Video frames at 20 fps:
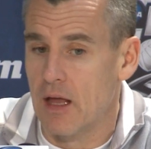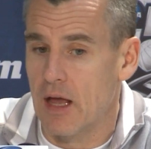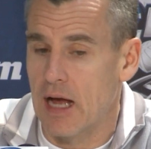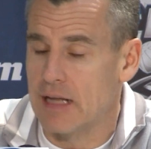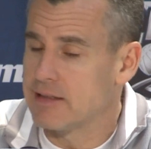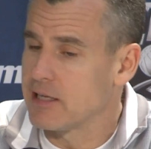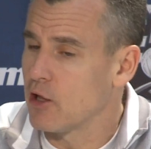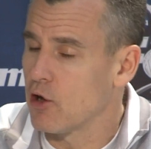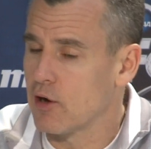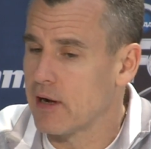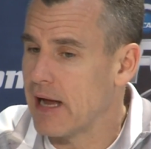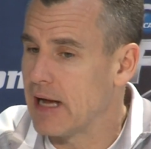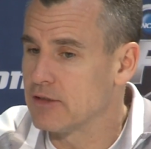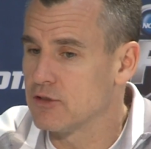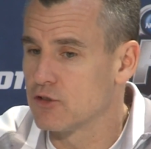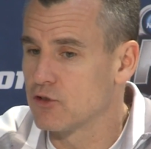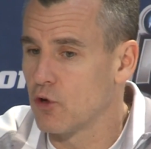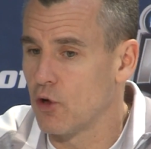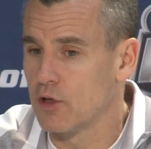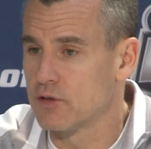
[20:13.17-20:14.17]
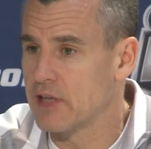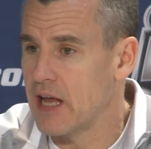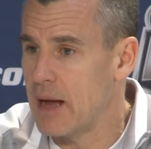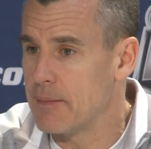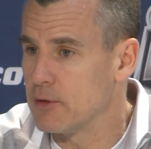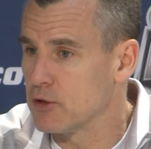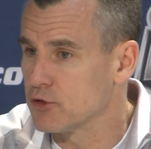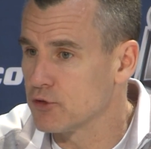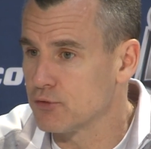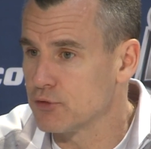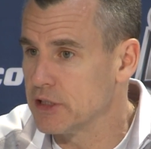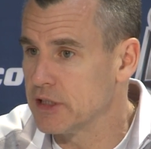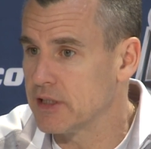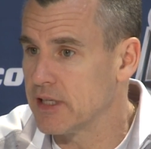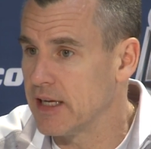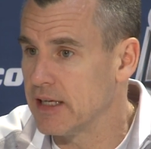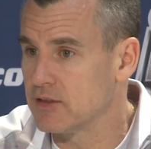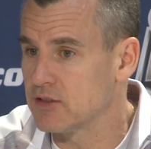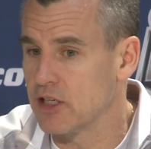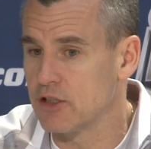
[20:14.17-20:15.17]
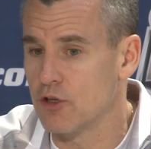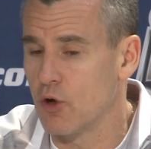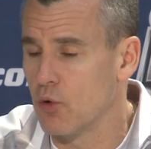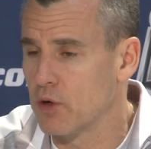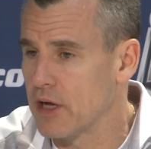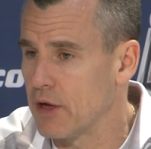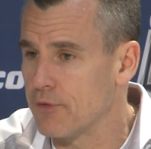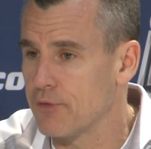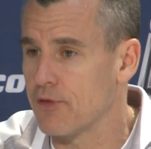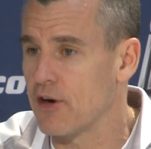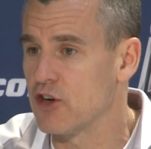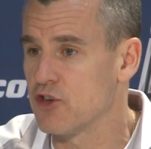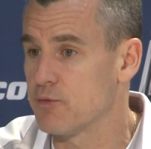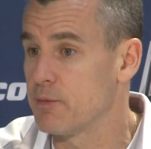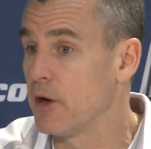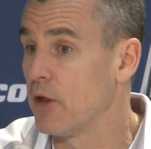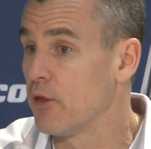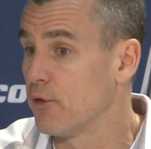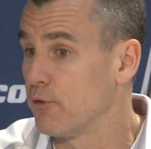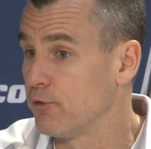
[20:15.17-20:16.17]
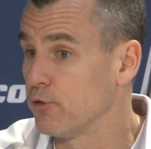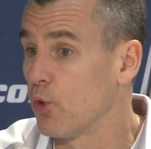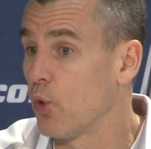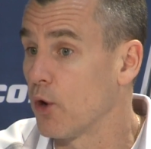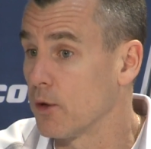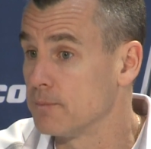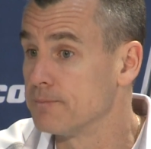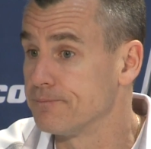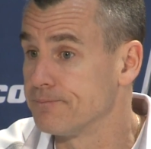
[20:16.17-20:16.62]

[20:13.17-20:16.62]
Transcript: I tell our guys this all the time there's three things that don't get freshmen on the floor.